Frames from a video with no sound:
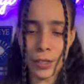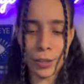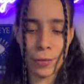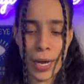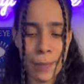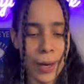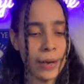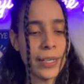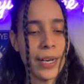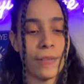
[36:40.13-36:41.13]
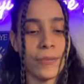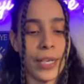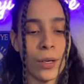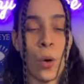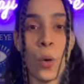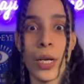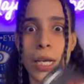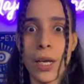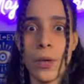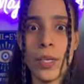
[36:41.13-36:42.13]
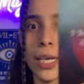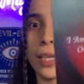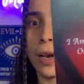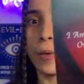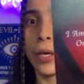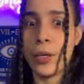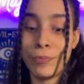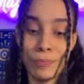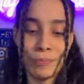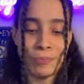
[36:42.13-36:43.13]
You're the right amount of confident. Horny. Okay, there we go.